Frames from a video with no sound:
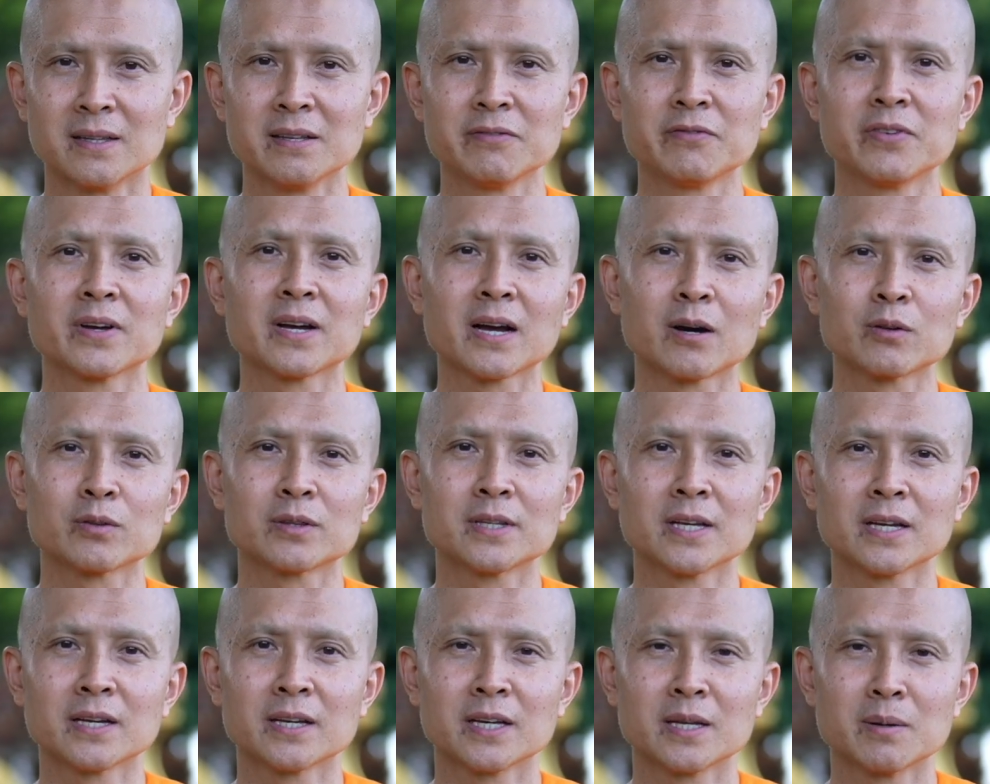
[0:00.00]

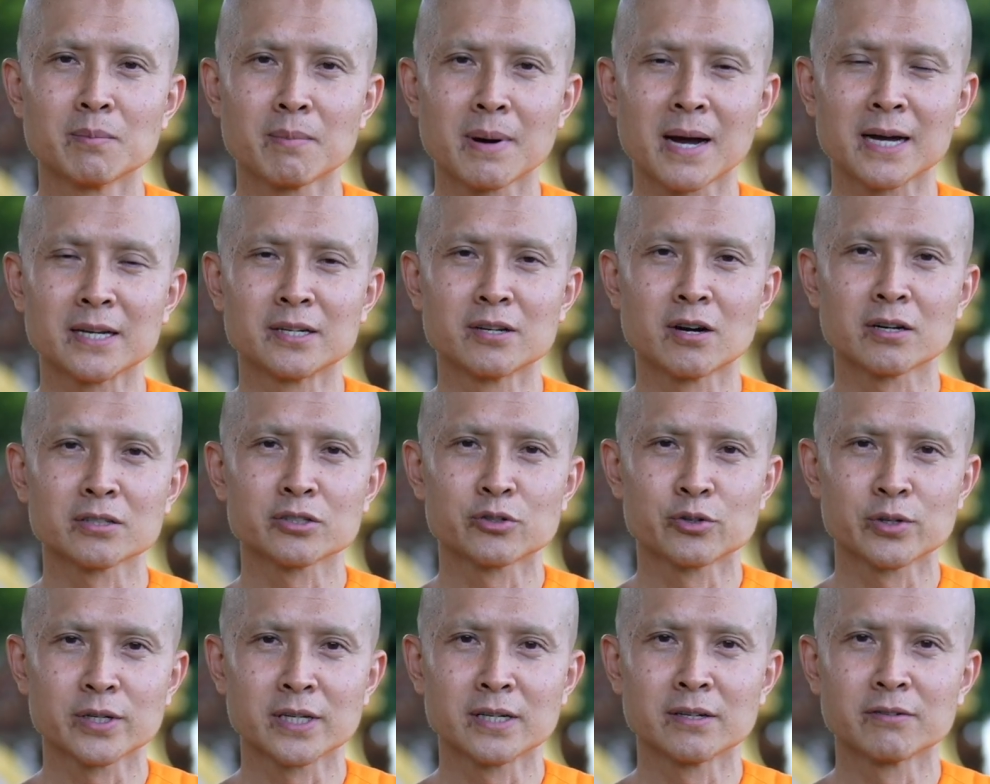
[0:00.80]
difficult thing in my
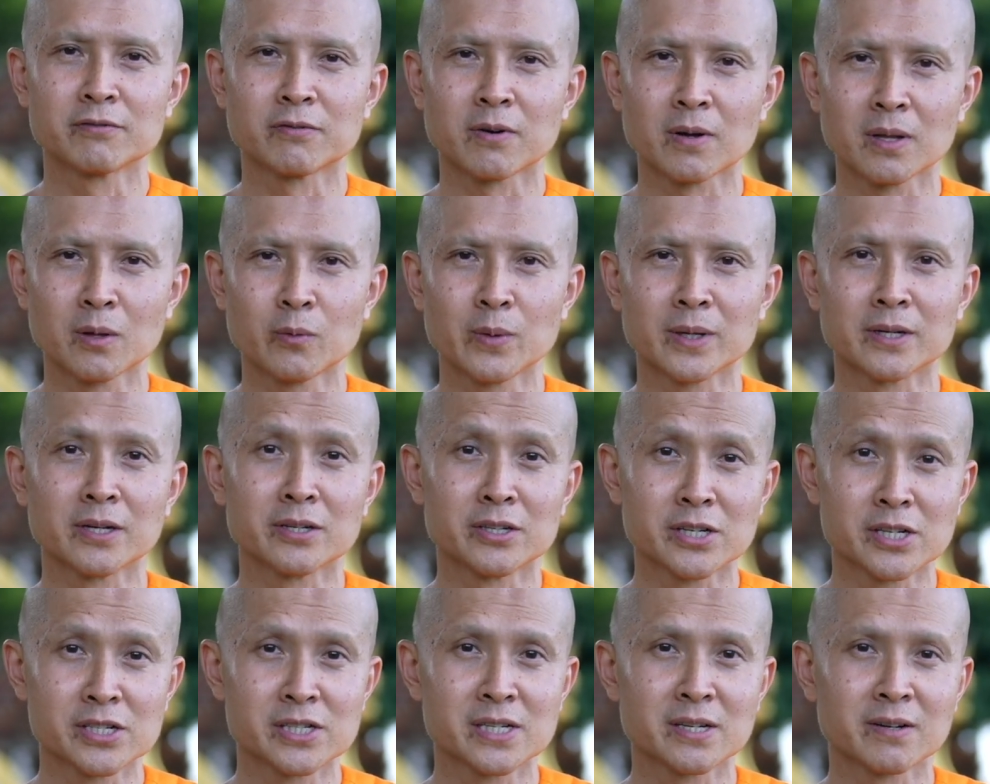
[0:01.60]
doctrine following
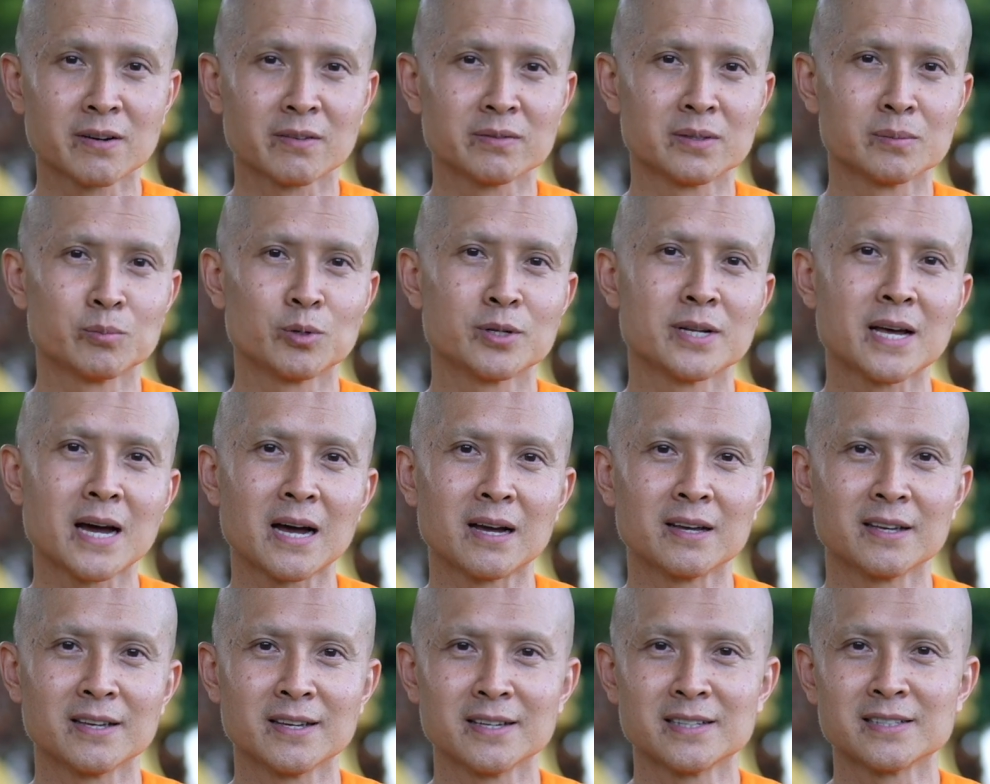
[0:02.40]
the teaching of the
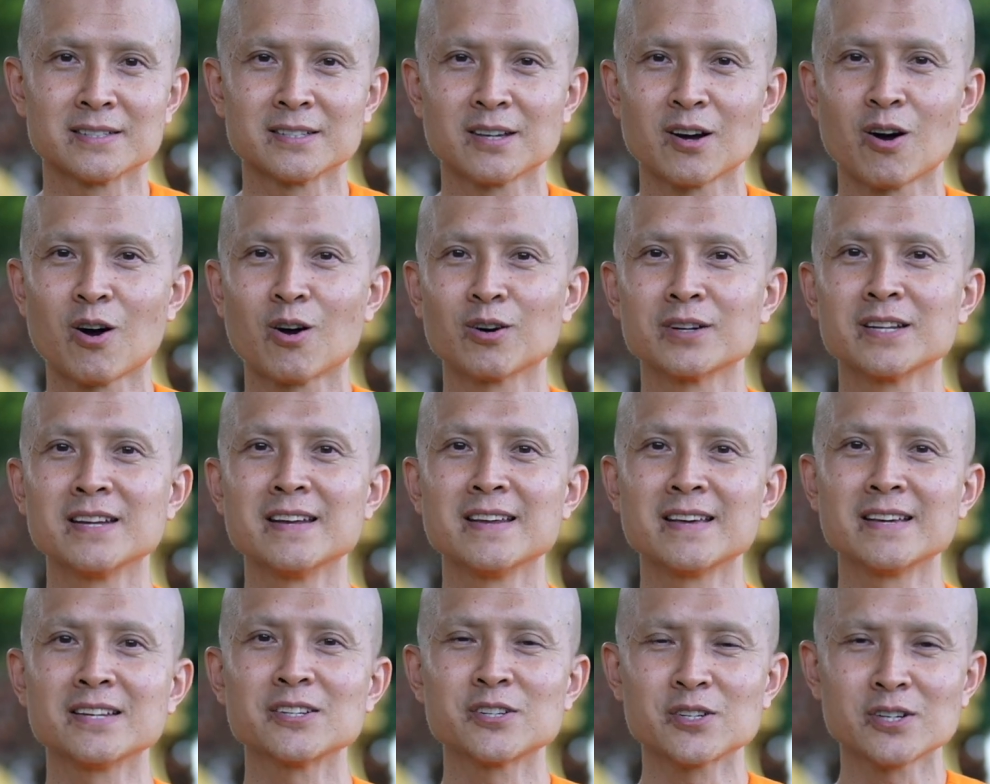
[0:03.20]
Buddha is
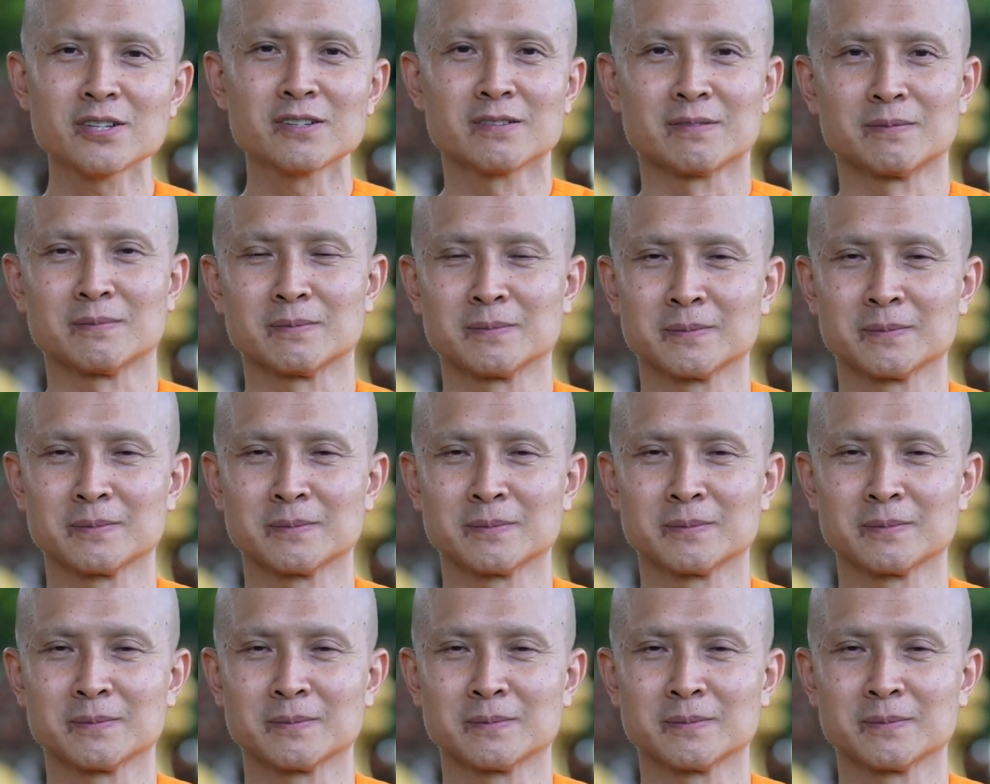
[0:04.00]
ordination.